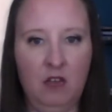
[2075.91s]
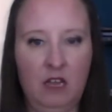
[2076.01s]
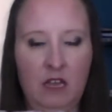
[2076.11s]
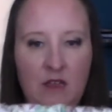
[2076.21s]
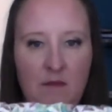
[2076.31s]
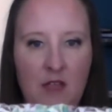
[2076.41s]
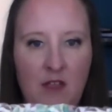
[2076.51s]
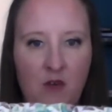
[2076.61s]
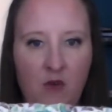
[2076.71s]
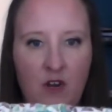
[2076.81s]
in
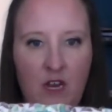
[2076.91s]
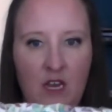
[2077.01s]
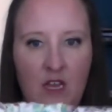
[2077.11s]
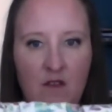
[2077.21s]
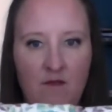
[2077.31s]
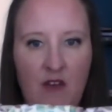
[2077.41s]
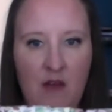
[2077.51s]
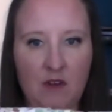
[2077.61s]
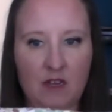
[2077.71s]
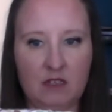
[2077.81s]
the coordinating
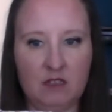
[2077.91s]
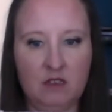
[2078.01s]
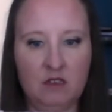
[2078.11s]
fabrics.